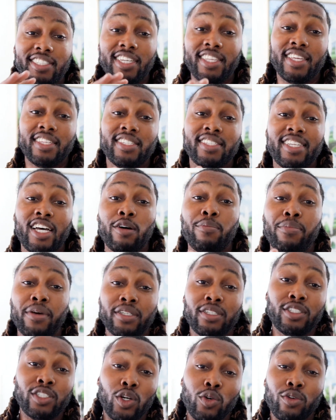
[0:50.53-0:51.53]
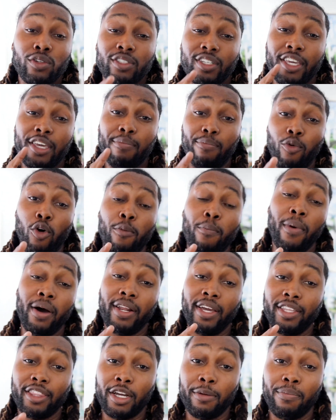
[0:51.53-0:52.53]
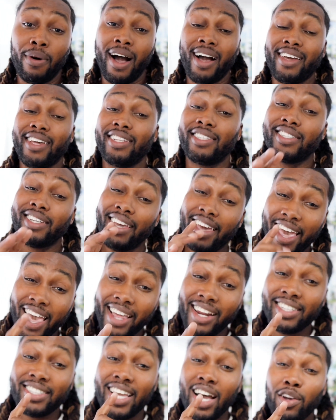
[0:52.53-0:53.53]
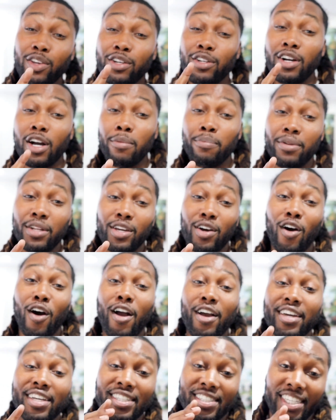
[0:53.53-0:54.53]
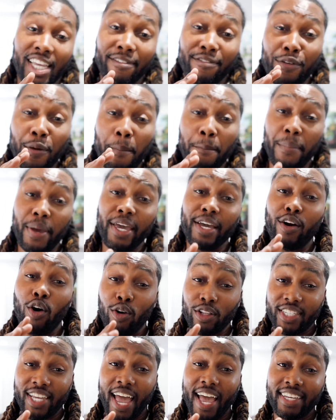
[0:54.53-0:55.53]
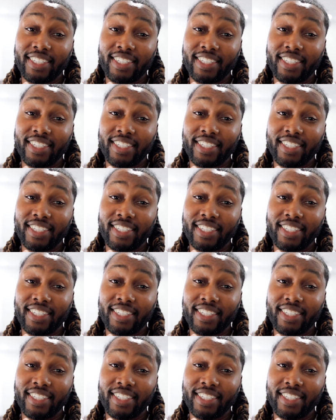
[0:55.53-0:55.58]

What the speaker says: See, this is how business owners keep more money in their pockets, and it's how your company car can save you big on